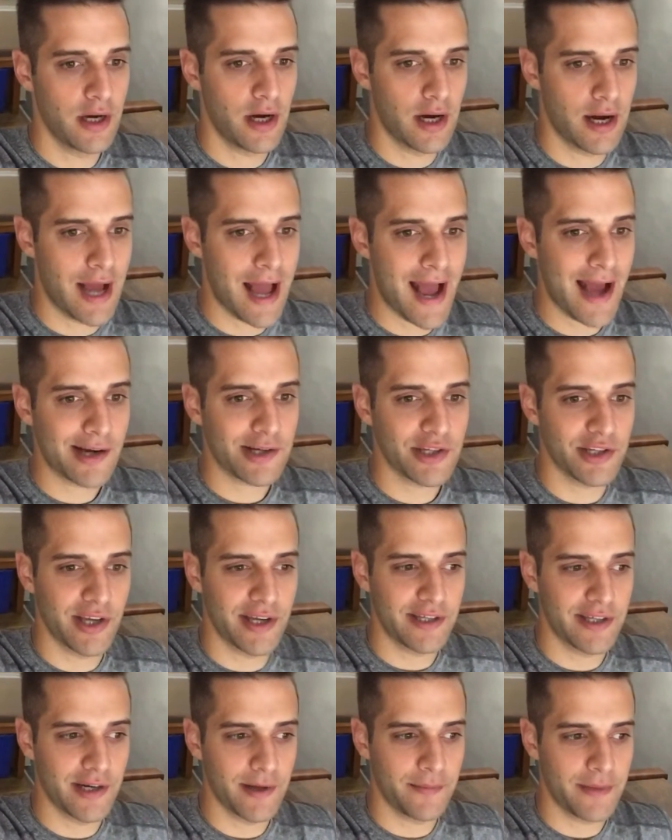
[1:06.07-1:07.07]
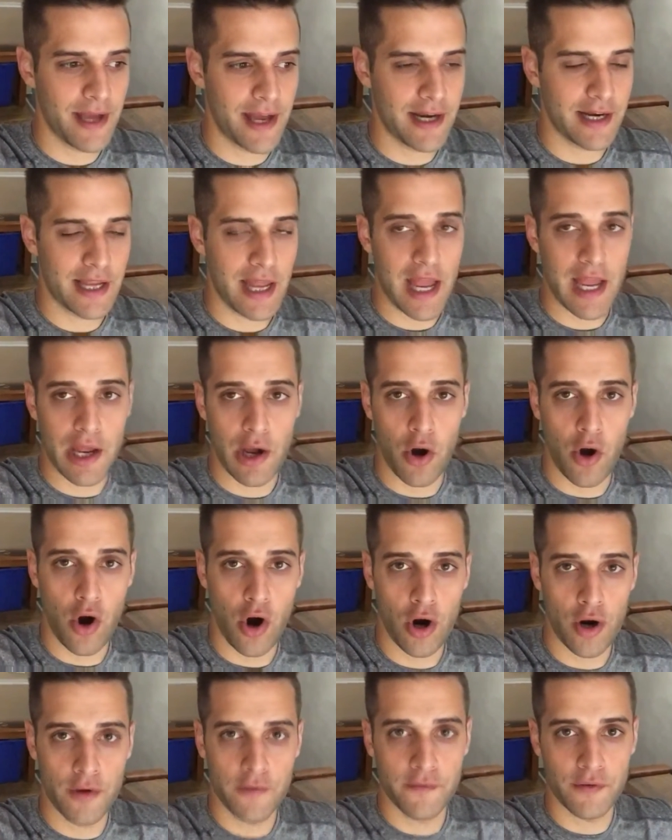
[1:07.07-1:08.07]
actually ended up getting a
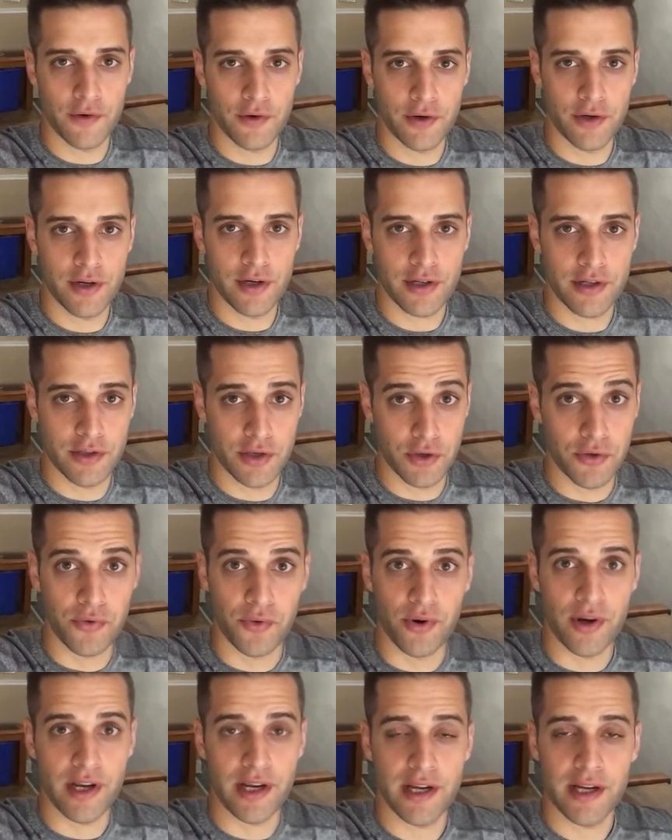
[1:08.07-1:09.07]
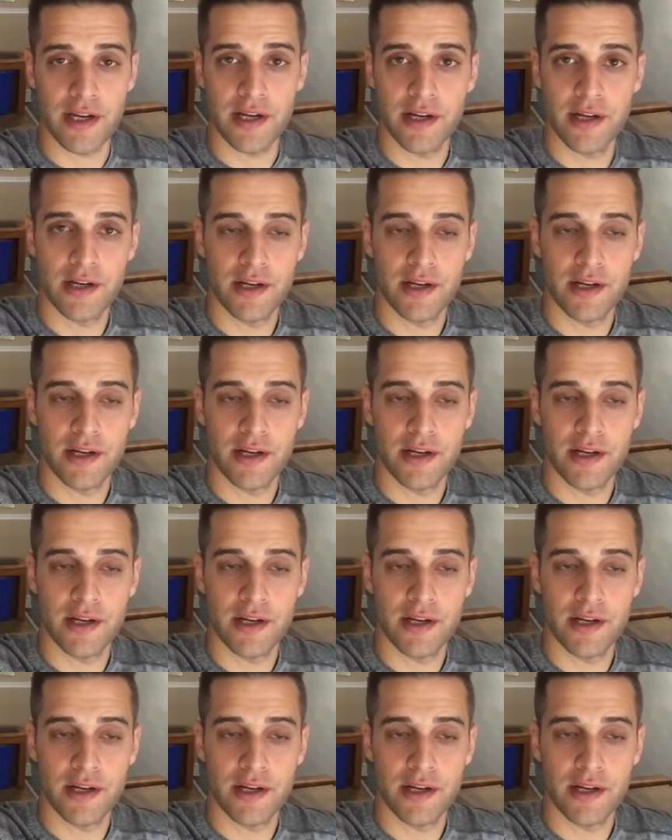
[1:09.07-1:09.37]
Harvard degree.